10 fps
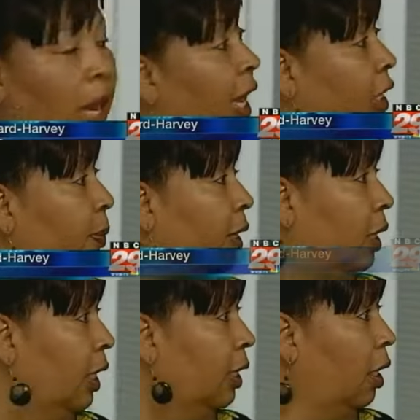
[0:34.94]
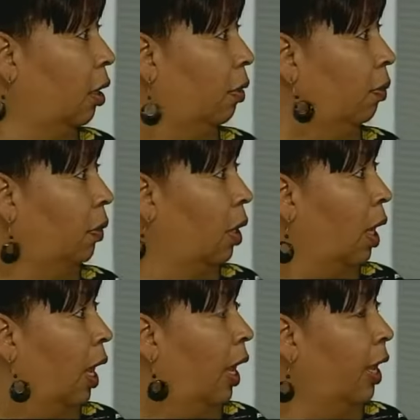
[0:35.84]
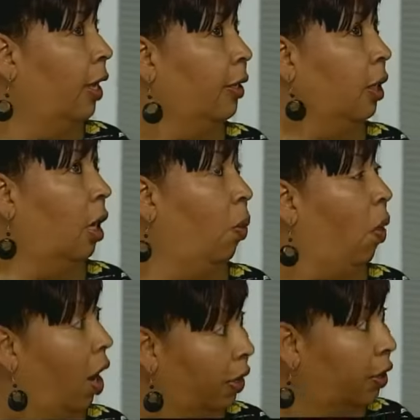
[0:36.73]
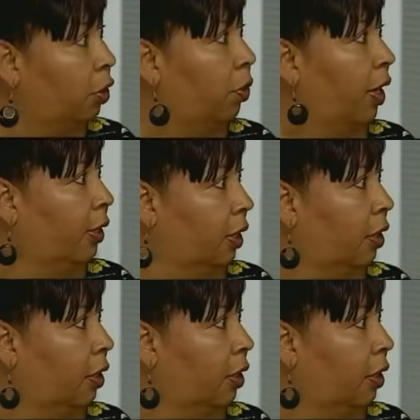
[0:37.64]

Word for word: A high-speed DSL and a wireless throughout the